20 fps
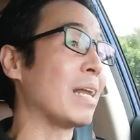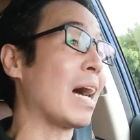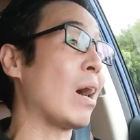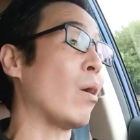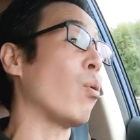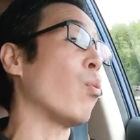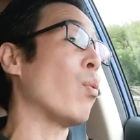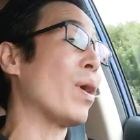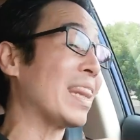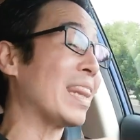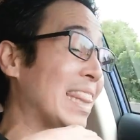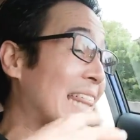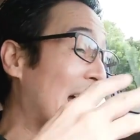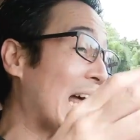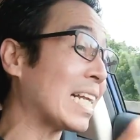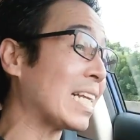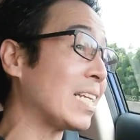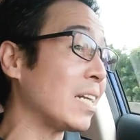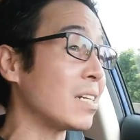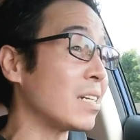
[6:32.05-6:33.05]
Now, when
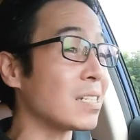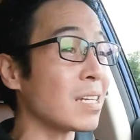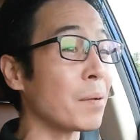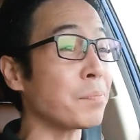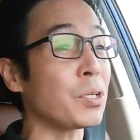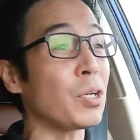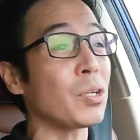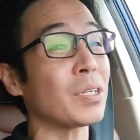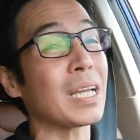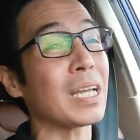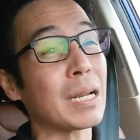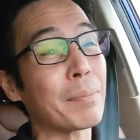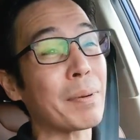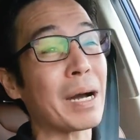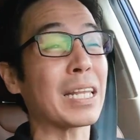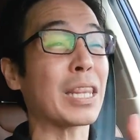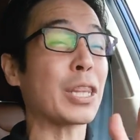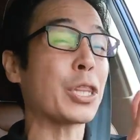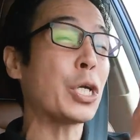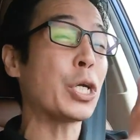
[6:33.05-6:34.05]
that clears up, you're looking at
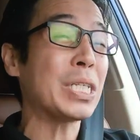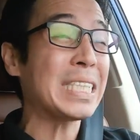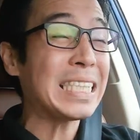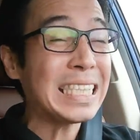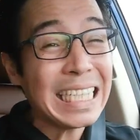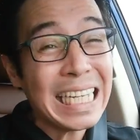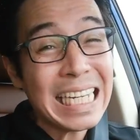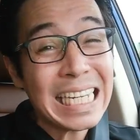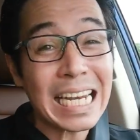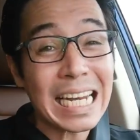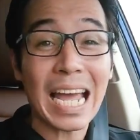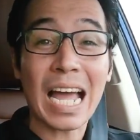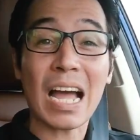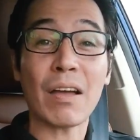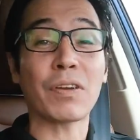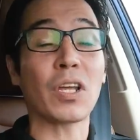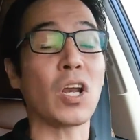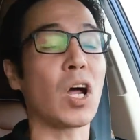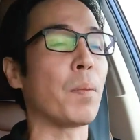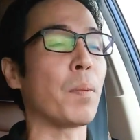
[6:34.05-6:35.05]
about
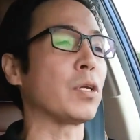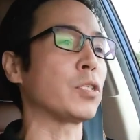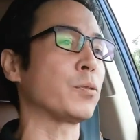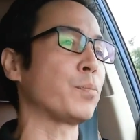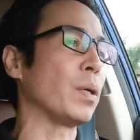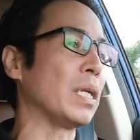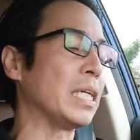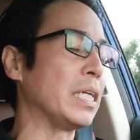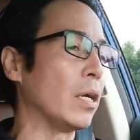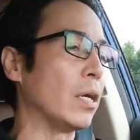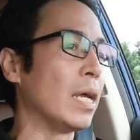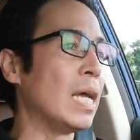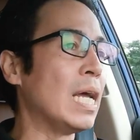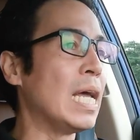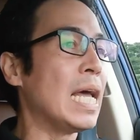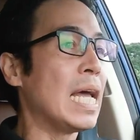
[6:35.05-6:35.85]
13.5 kilometers per liter.